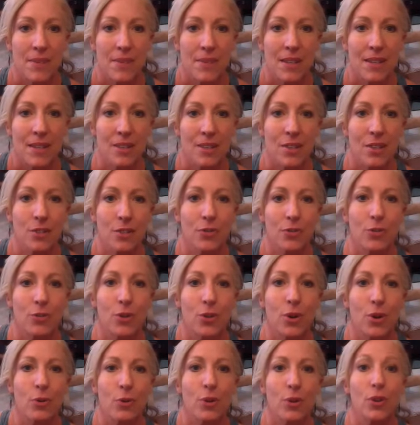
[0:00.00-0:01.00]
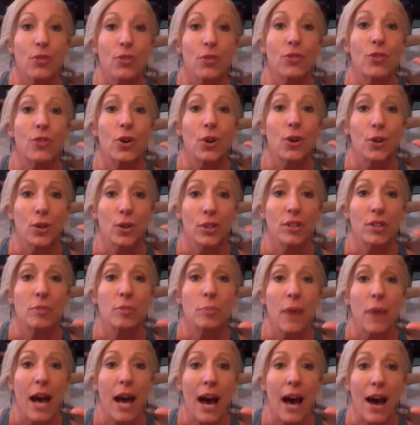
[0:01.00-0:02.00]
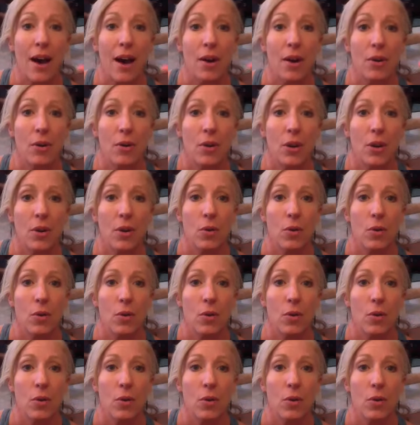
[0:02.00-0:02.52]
Good. Forward fold. Bow.